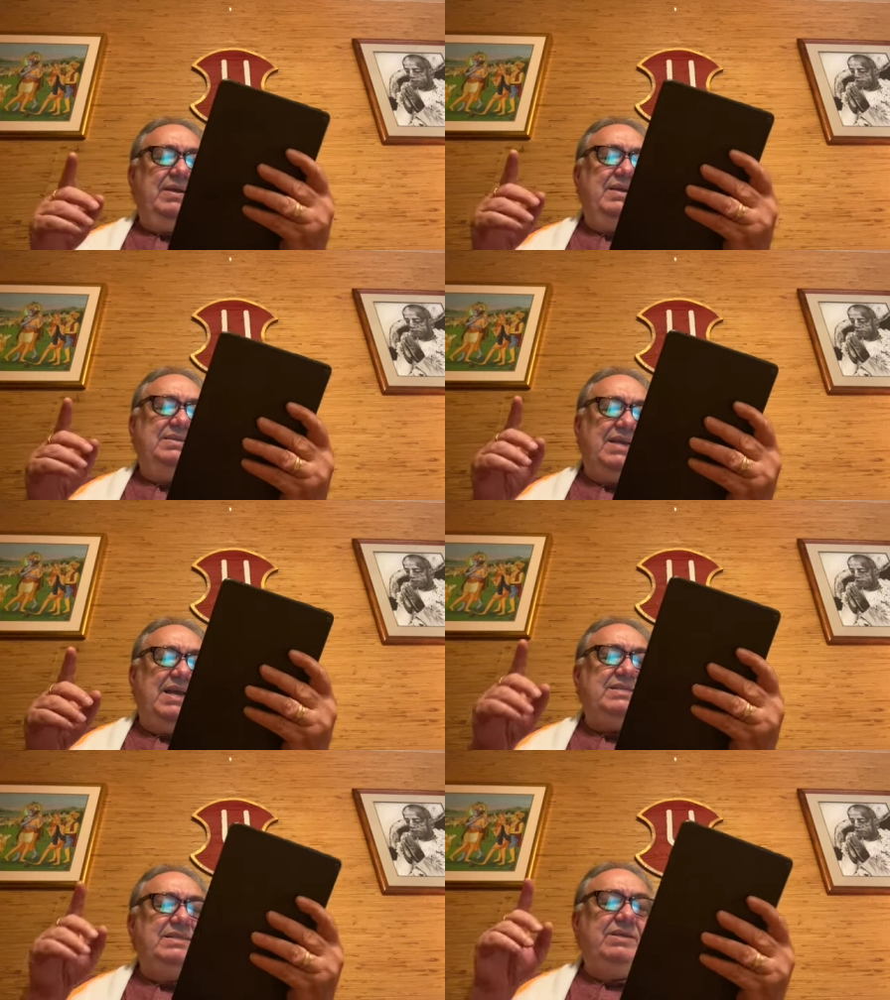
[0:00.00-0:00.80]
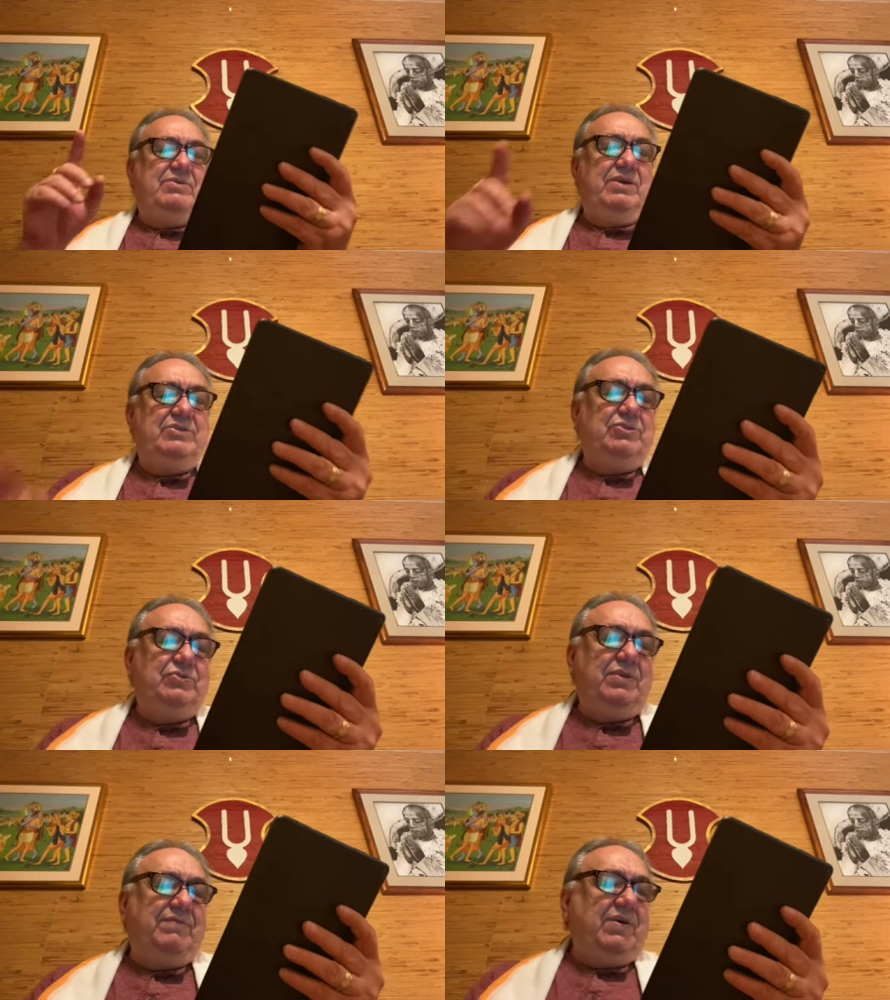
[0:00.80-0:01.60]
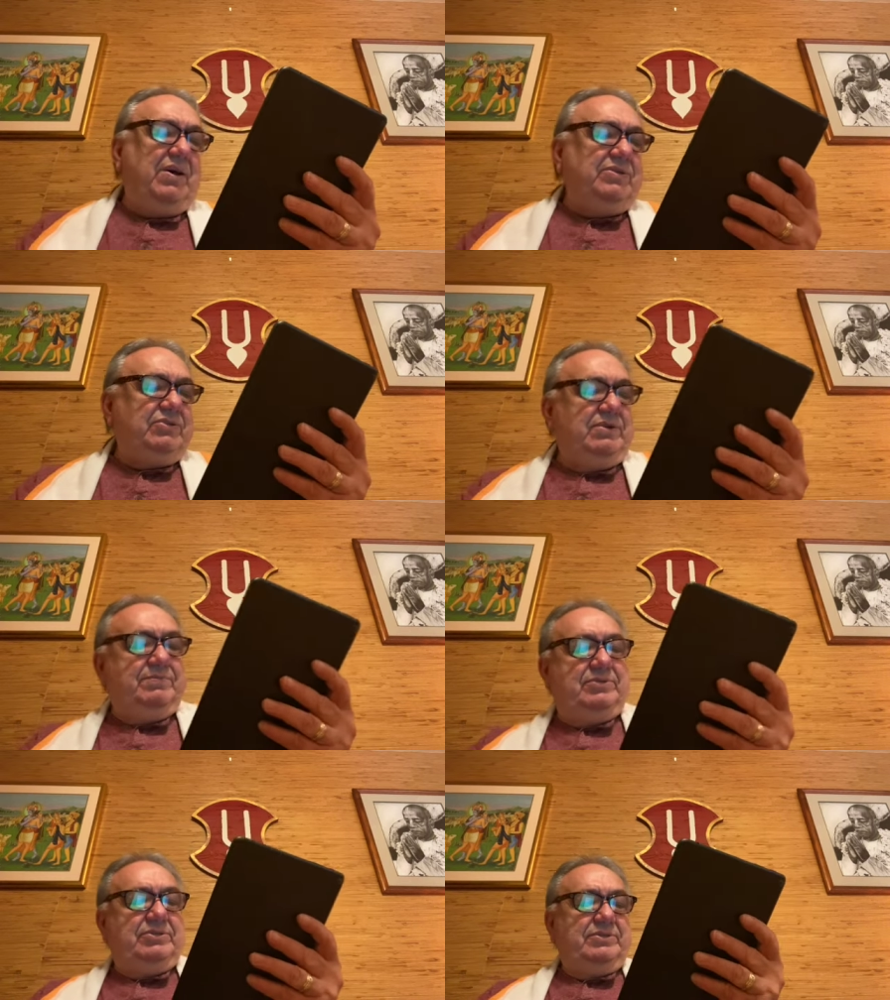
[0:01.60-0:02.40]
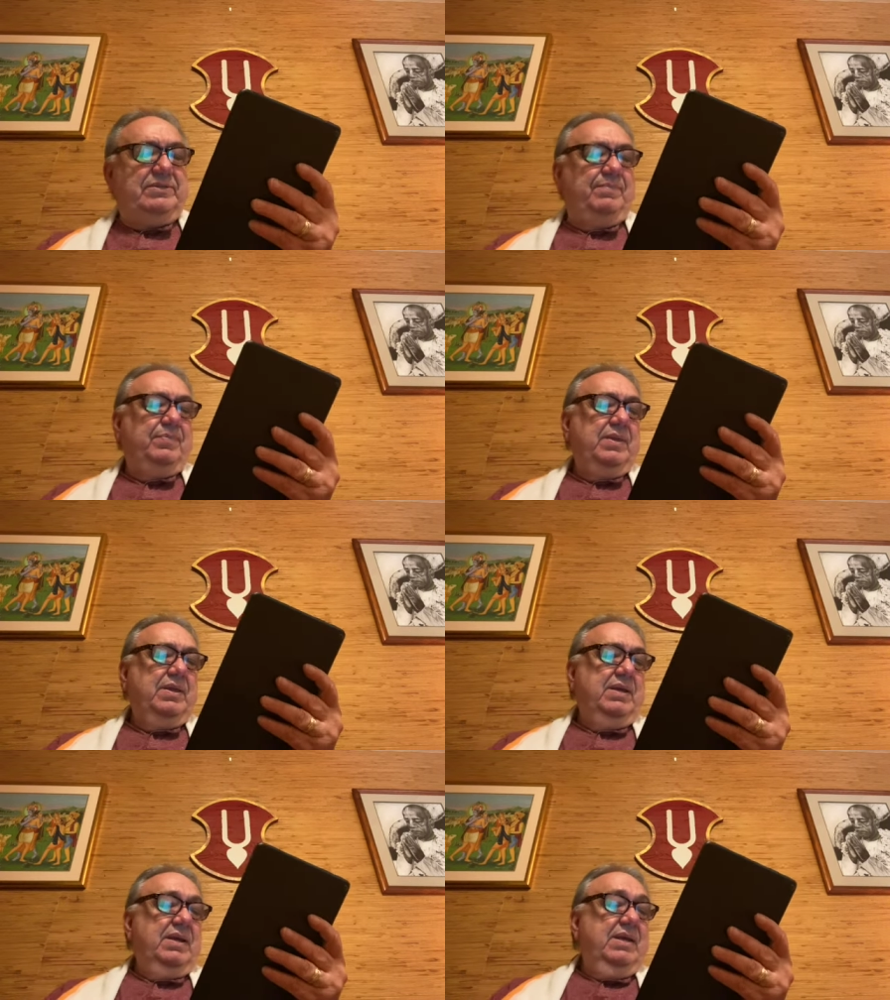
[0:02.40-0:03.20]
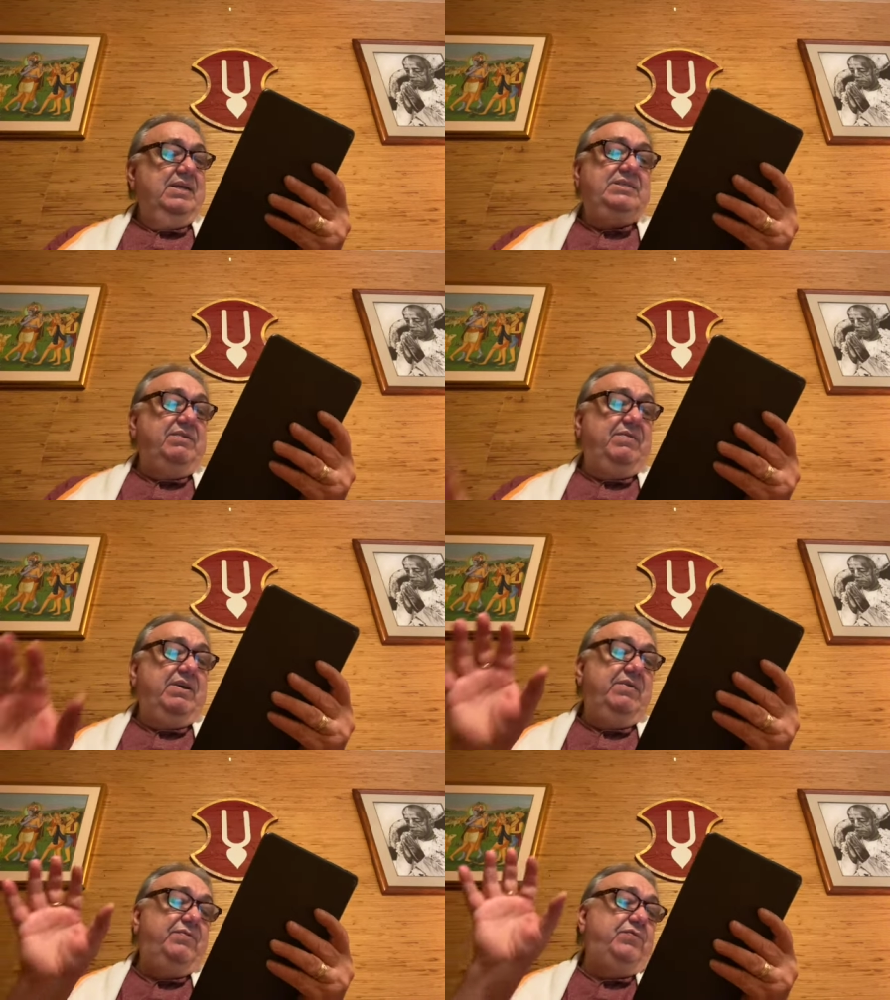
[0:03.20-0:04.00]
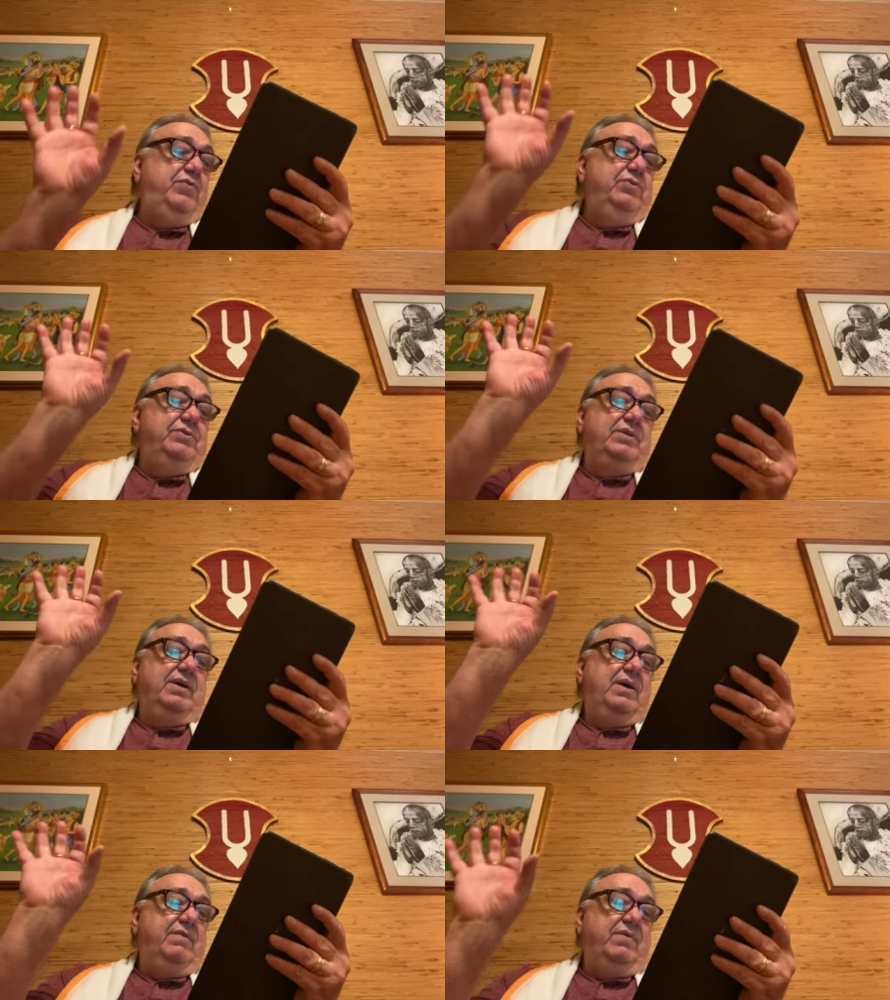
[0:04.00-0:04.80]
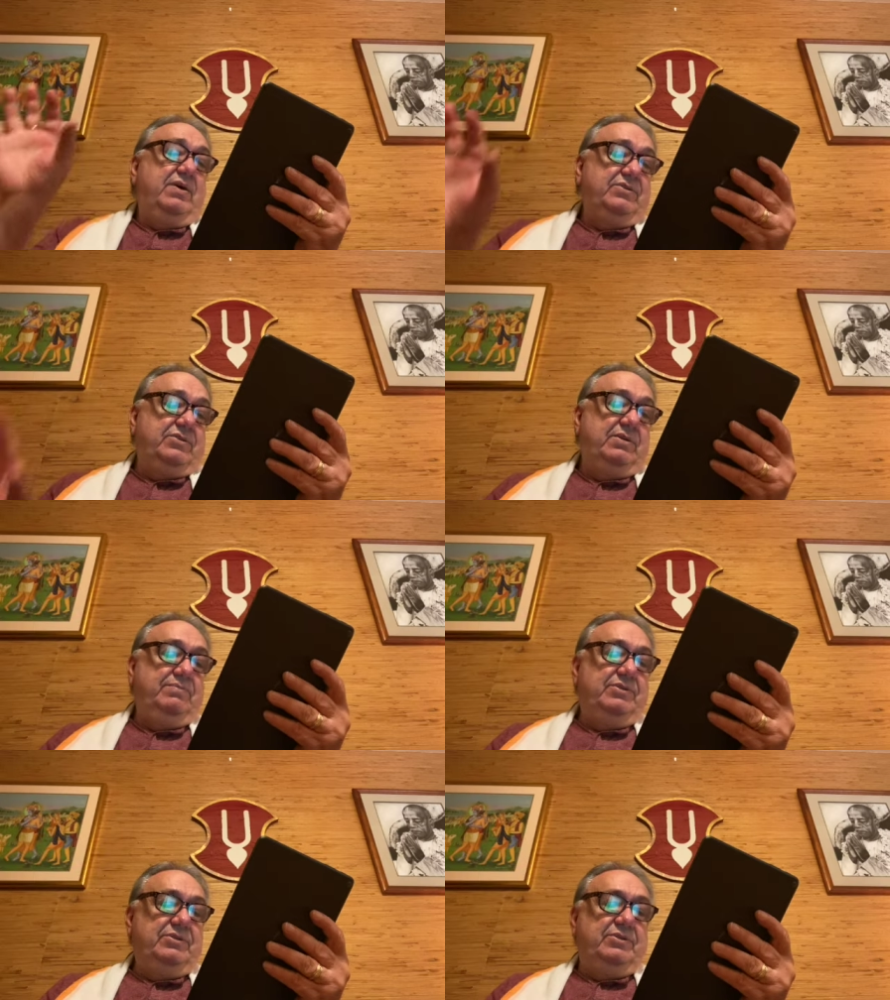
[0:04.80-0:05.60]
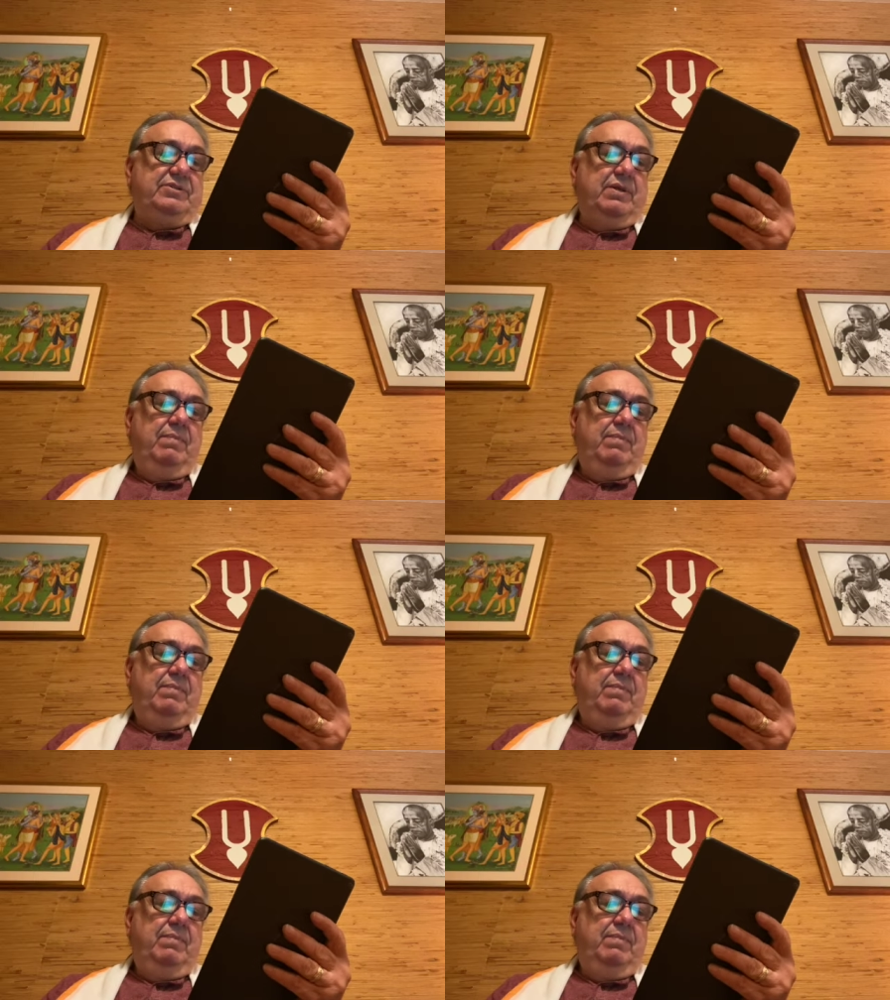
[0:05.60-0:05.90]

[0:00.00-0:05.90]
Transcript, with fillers: is actually the crest jewel of all scriptures. It is the very fruit of all scriptures.